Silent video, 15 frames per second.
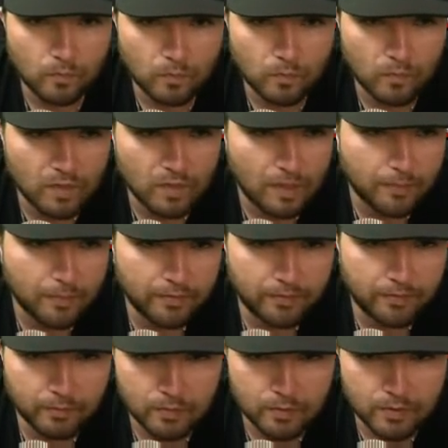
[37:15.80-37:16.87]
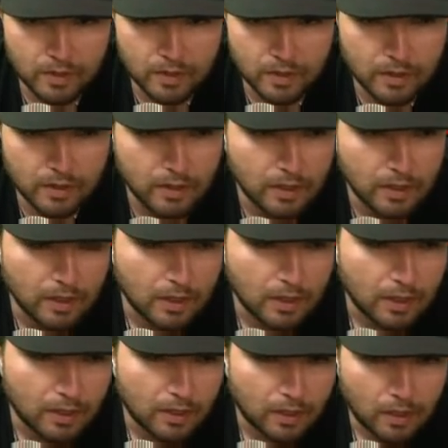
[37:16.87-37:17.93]
Top 3 from Doosan.
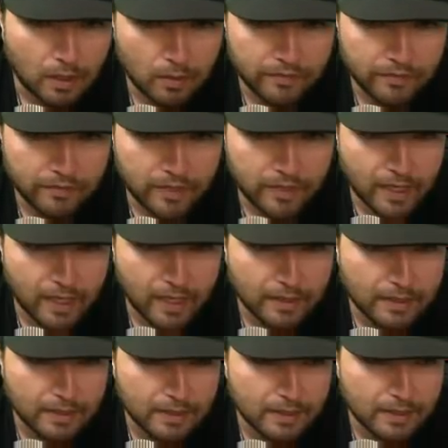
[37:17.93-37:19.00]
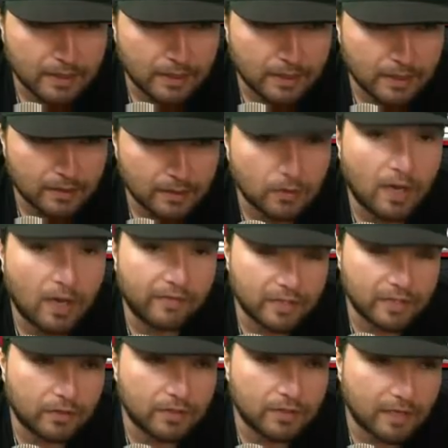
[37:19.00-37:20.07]
We've got so
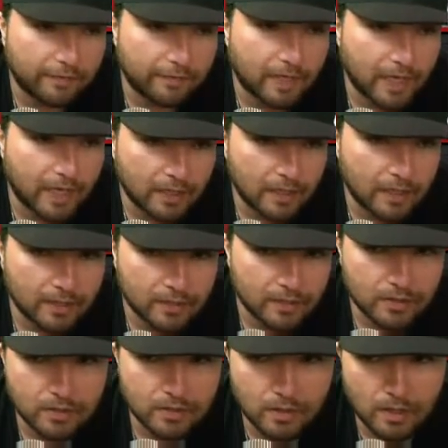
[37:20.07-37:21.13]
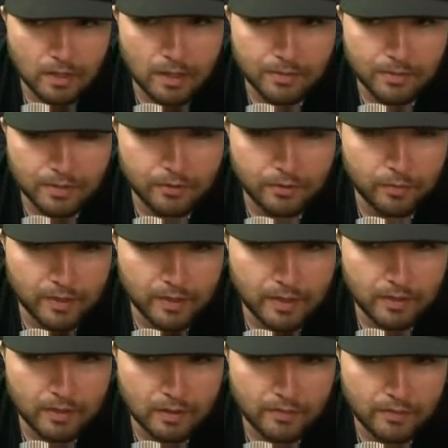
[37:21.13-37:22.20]
obviously Jose Fernandez. I'm sure he'll
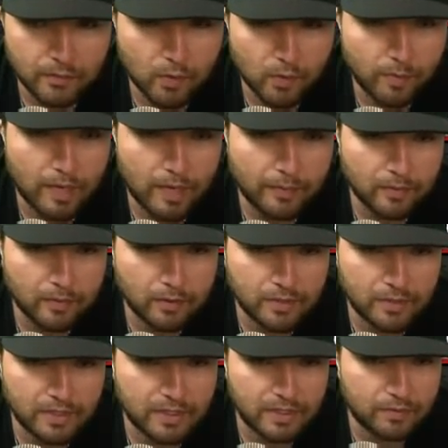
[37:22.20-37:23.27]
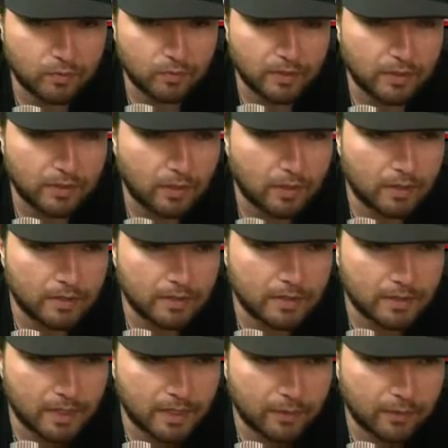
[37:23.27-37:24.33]
be even more popular because he just went nuts
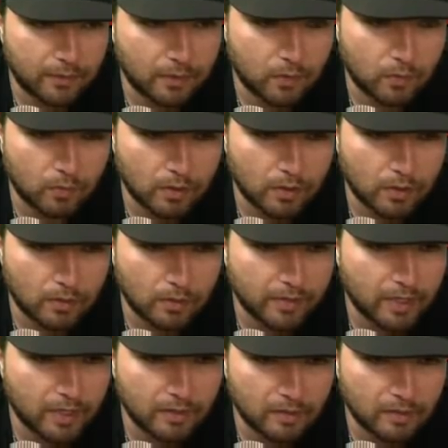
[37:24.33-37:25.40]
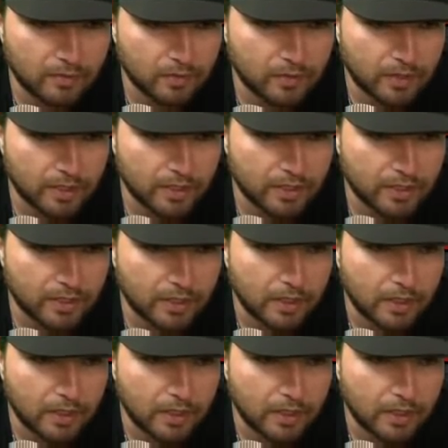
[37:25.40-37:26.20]
today with a home run, RBI doubles, all that shit.